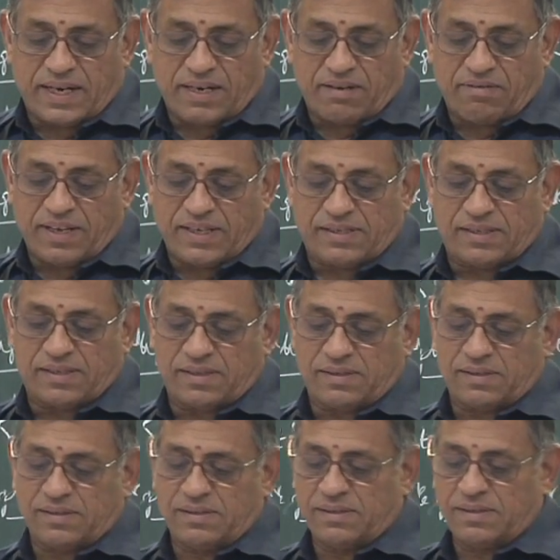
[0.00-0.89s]

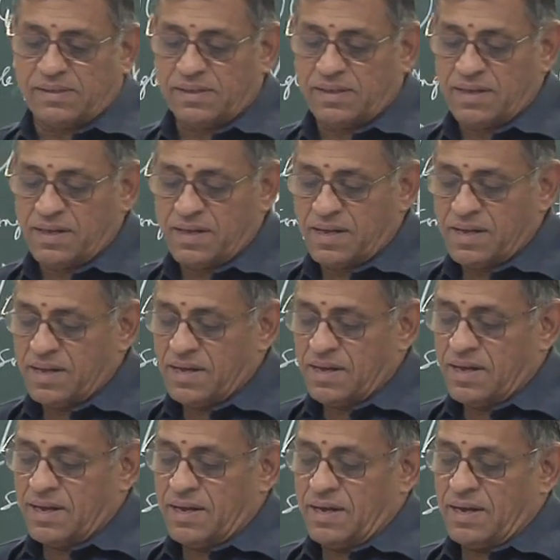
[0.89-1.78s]
Advisors
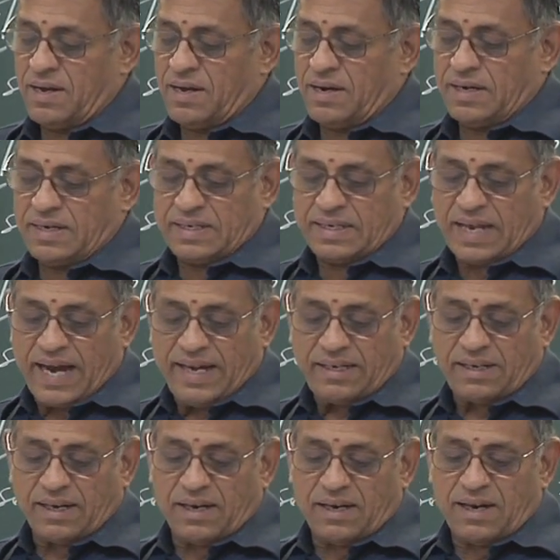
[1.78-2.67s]

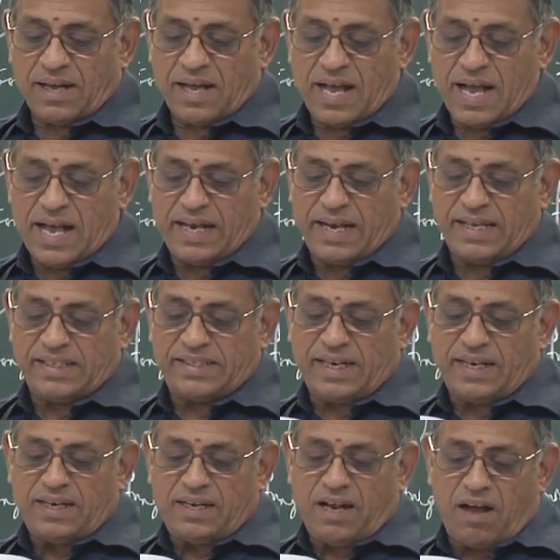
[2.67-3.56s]
titled An
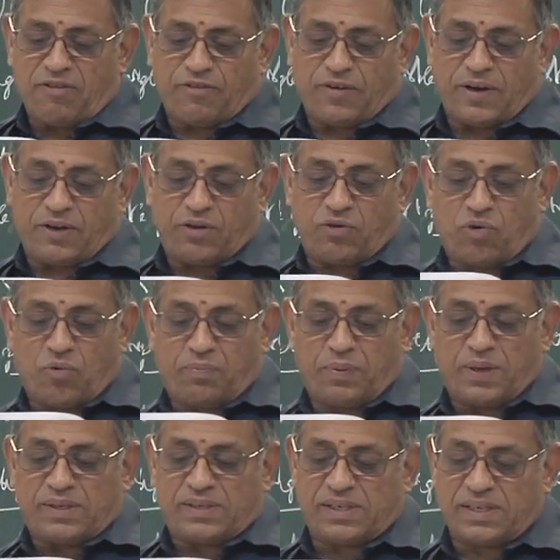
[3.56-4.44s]
Agenda for
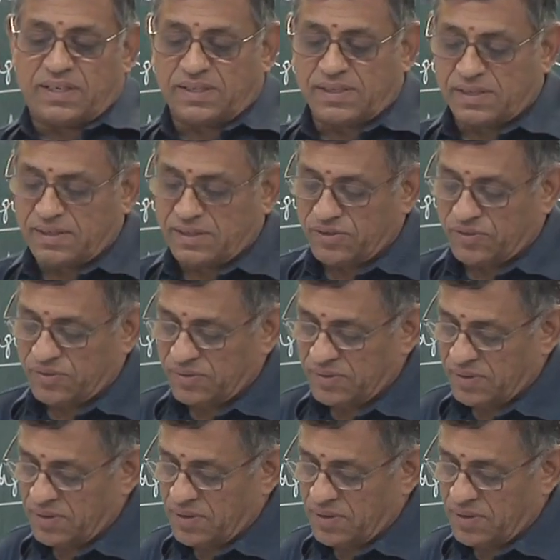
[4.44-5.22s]
European Citizens